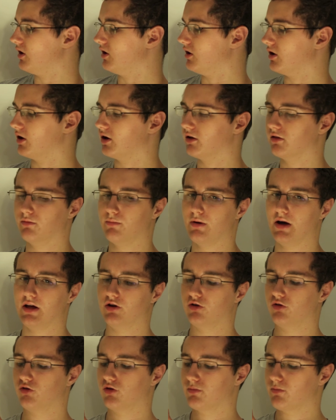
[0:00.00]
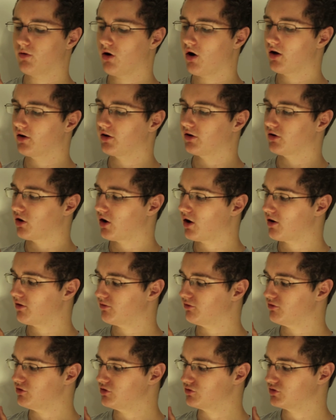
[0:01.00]
the battery grip on and
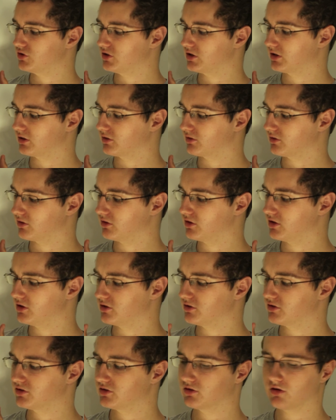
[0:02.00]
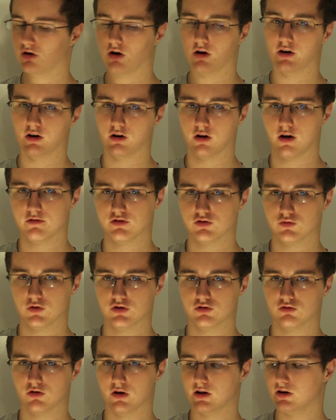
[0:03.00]
off using this on and off
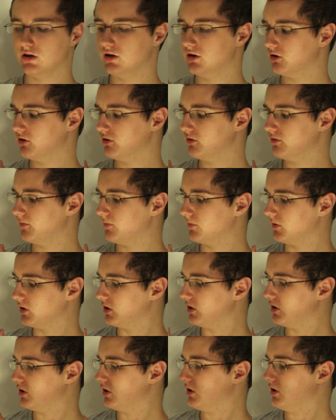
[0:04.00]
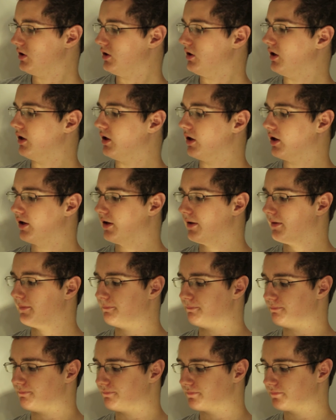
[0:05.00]
switch right here.
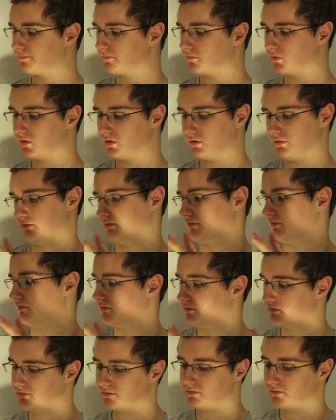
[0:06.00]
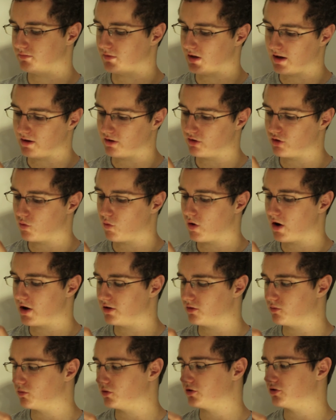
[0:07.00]
I don't know why
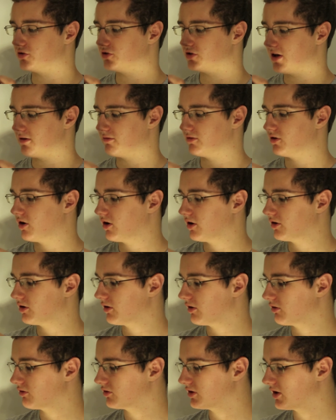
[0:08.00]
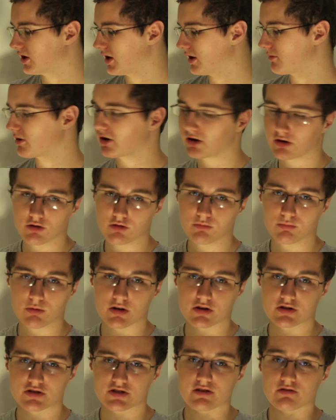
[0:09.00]
you want to just have it on all the time. I don't know, it
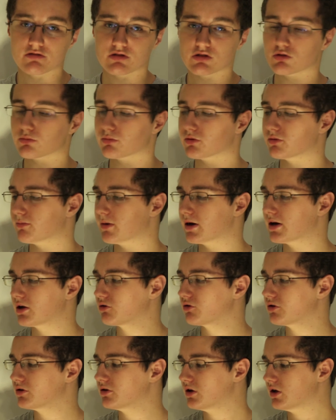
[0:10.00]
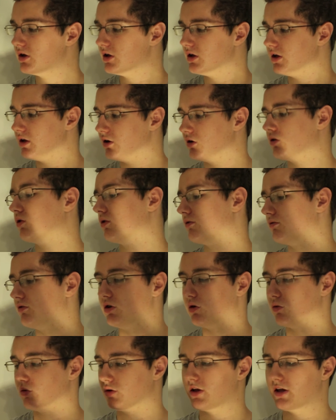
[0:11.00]
probably saves a little bit of battery. Or if you
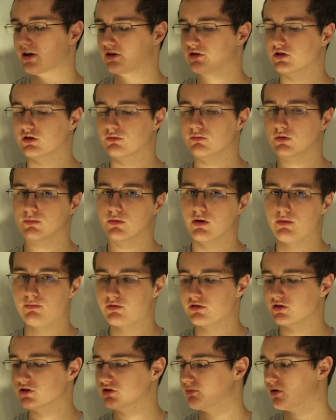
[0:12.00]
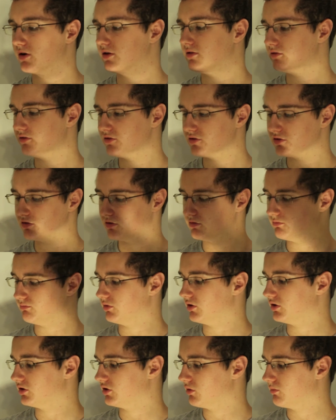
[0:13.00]
don't want to accidentally be bumping these buttons,
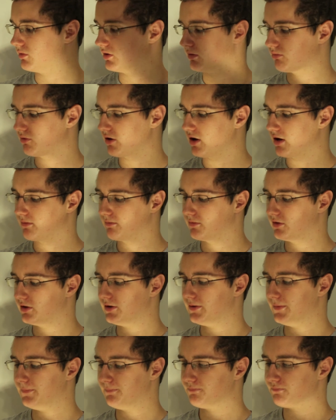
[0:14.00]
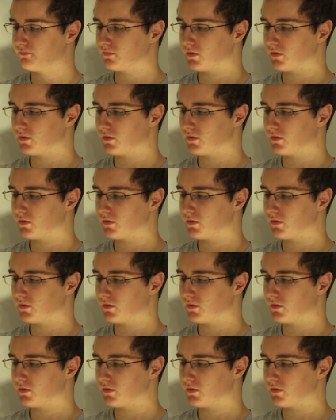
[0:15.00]
but no big problem there.